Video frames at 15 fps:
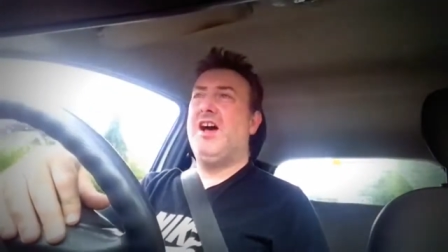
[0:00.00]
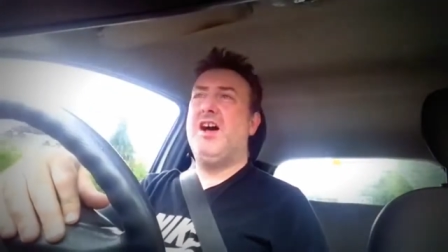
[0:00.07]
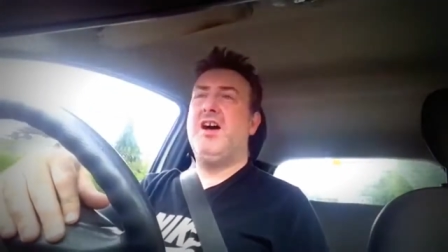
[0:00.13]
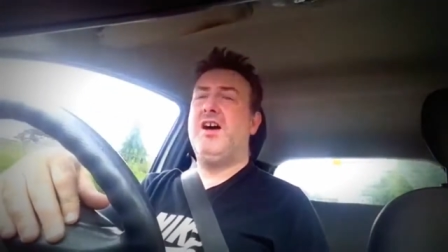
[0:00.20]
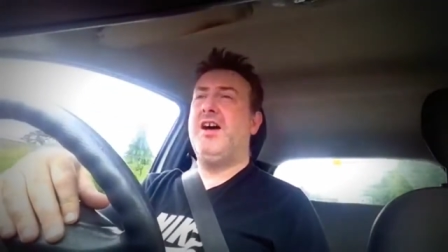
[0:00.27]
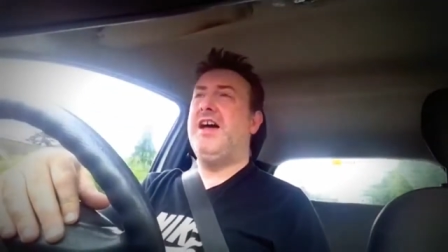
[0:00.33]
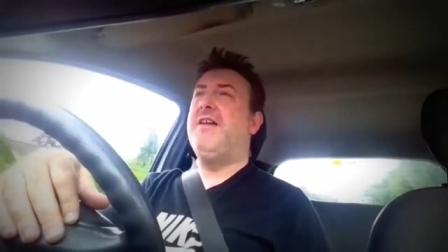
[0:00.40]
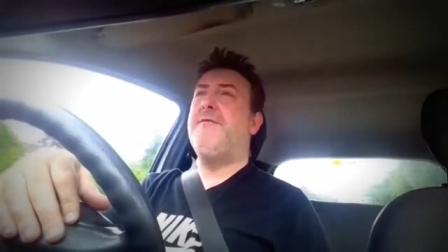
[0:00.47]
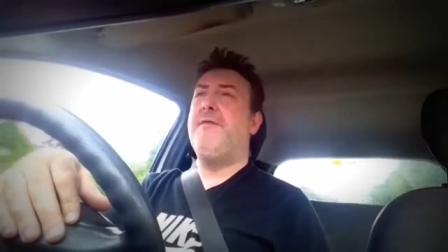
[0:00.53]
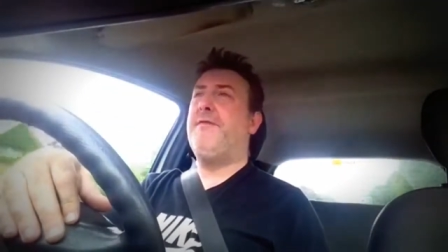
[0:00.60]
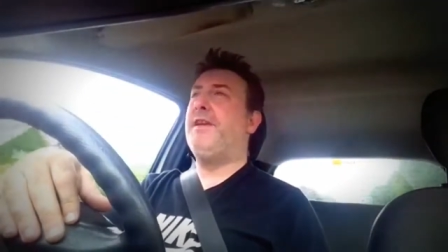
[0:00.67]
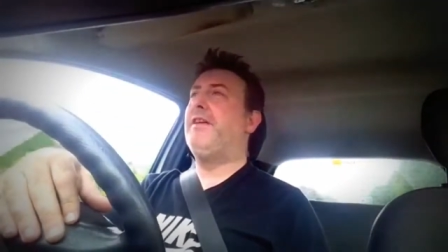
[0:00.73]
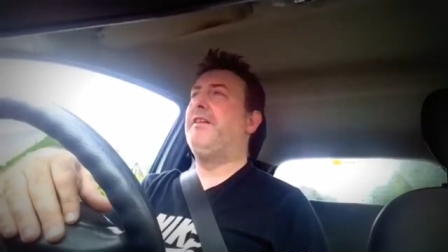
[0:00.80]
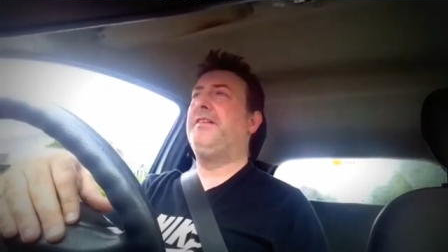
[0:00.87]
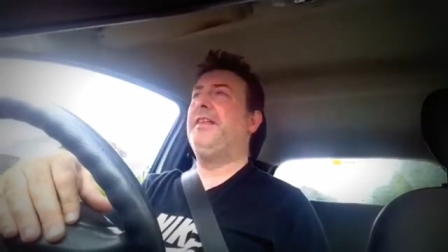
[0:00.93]
uh,
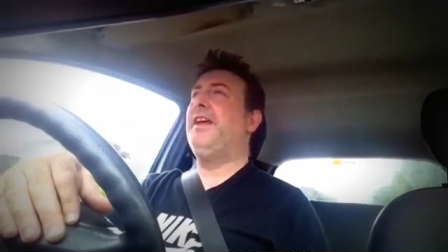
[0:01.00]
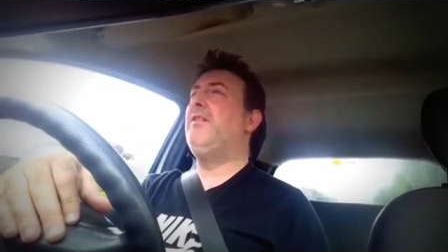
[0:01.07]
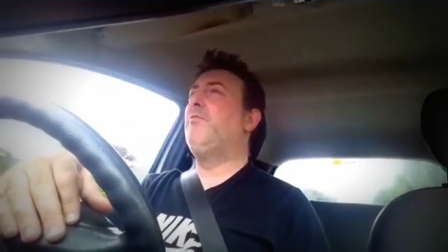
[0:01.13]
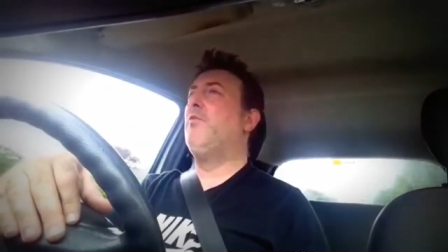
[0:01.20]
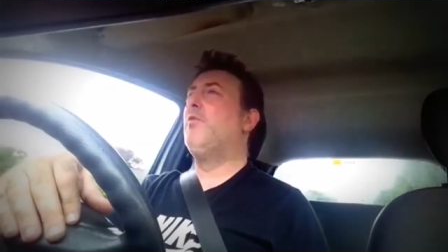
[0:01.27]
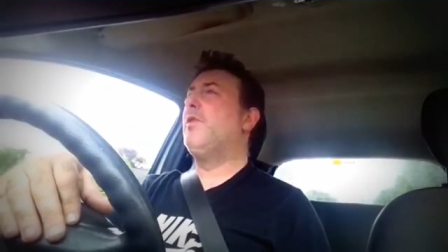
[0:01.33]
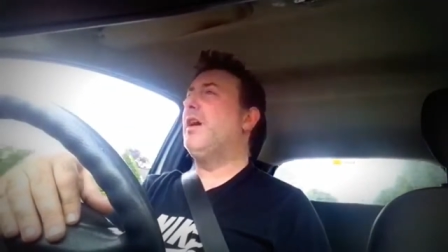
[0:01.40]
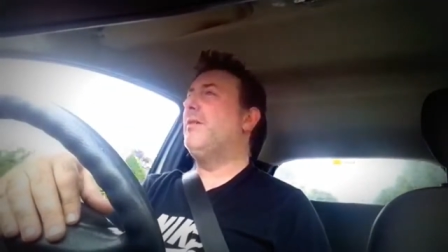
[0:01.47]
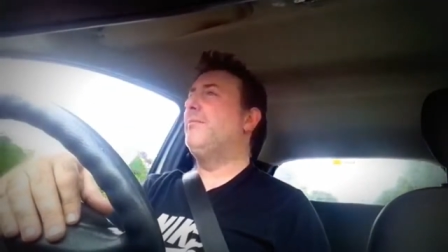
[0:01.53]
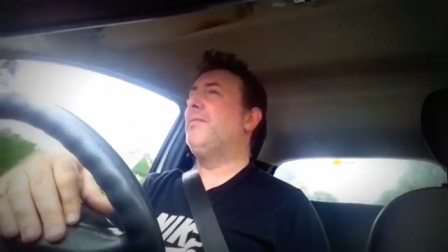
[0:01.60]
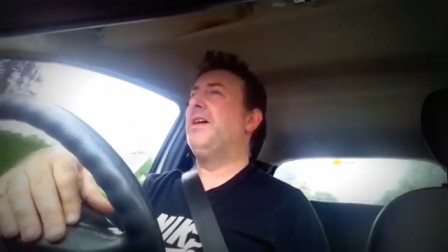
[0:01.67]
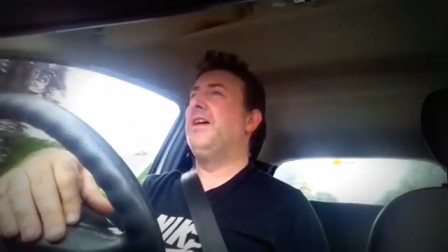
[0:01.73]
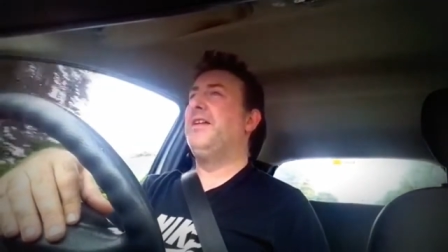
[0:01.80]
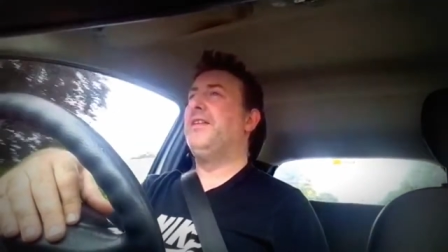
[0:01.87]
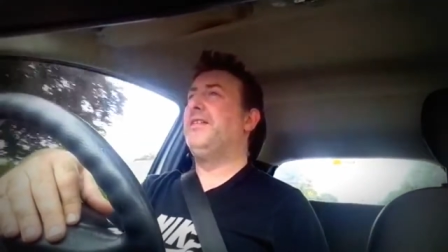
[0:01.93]
everything I said will
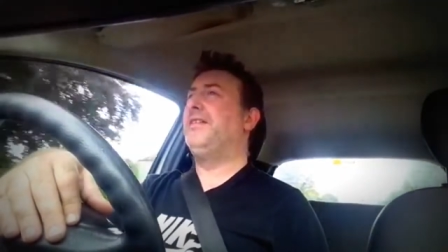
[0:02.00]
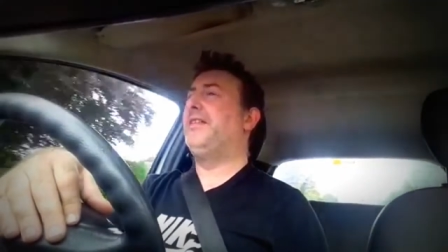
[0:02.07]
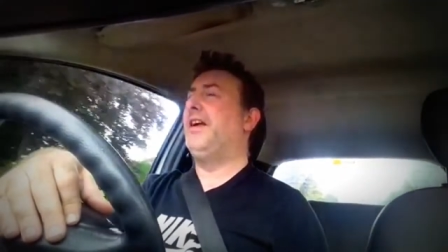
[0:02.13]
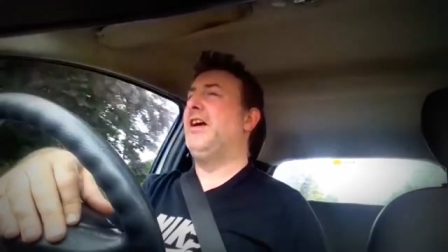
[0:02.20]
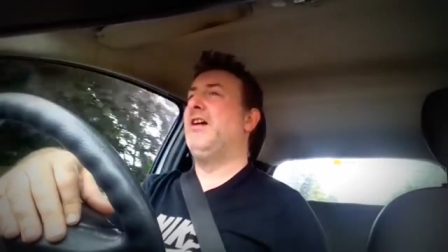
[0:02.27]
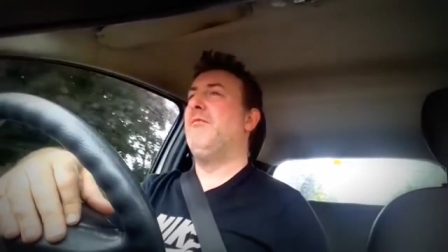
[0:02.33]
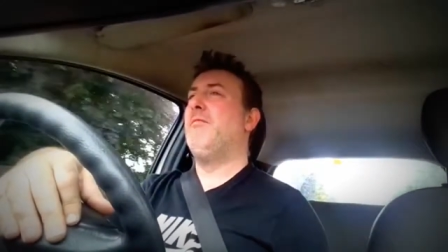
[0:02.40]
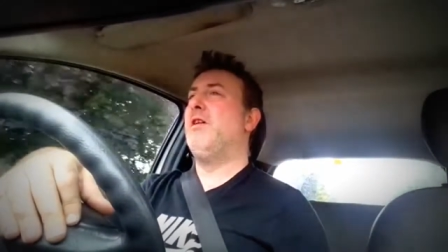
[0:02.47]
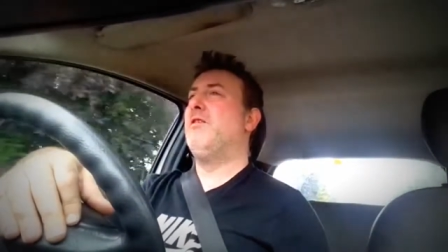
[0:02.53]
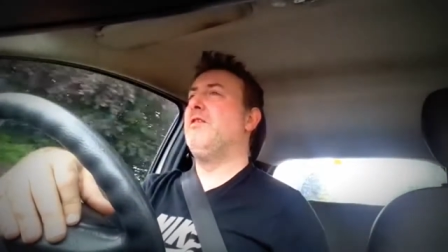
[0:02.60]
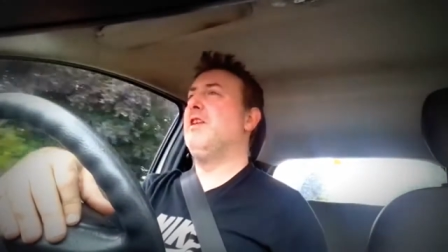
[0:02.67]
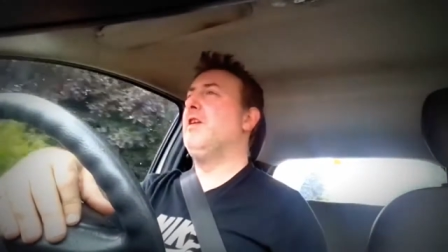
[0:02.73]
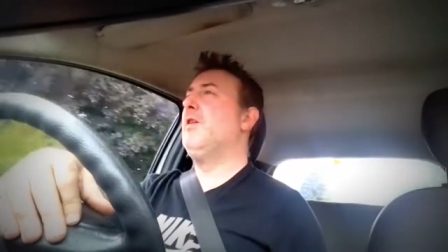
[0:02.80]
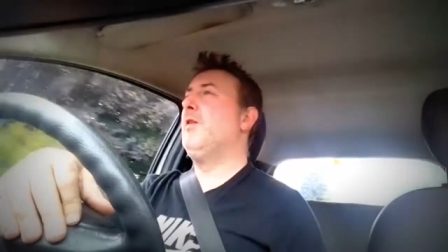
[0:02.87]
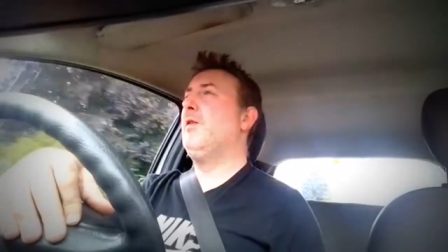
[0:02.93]
come as no
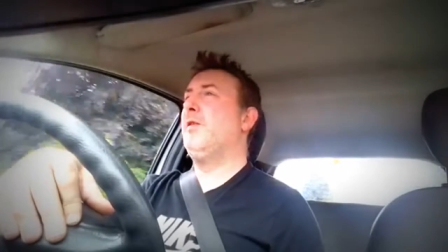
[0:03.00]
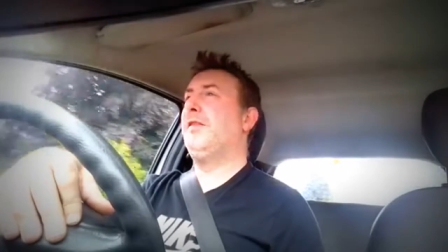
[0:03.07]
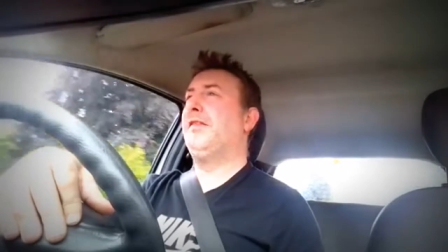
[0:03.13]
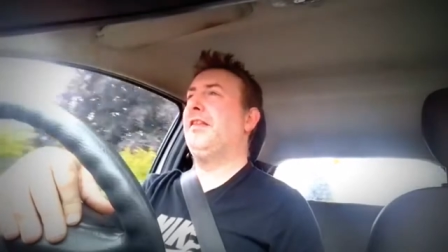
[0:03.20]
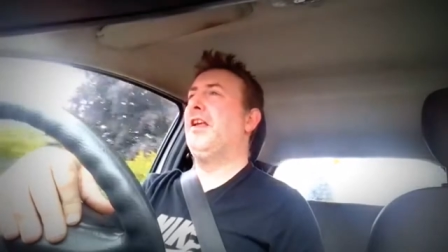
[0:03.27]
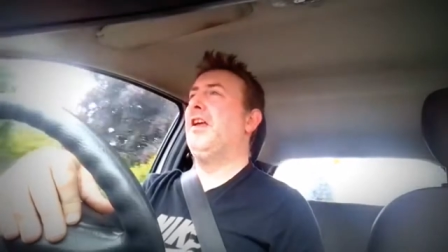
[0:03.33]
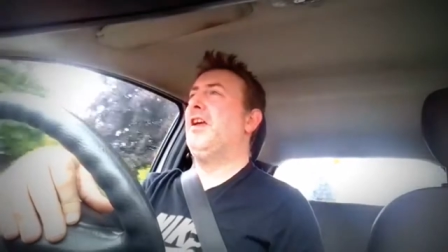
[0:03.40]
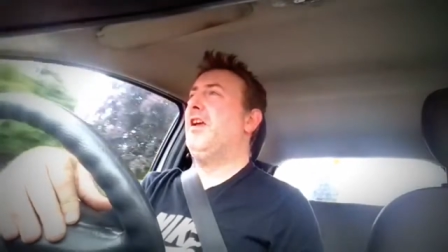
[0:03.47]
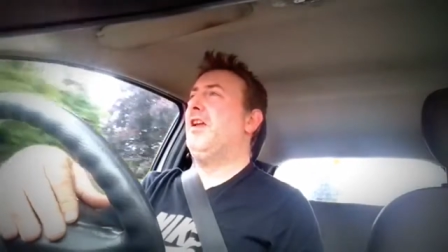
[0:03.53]
news